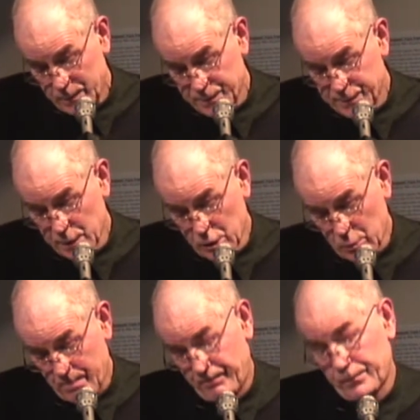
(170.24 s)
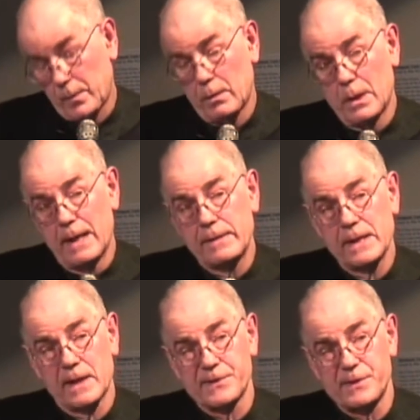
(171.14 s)
So I
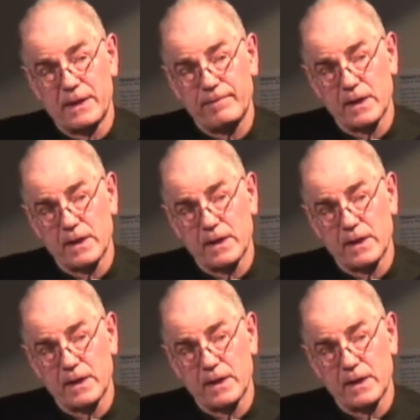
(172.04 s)
think that's enough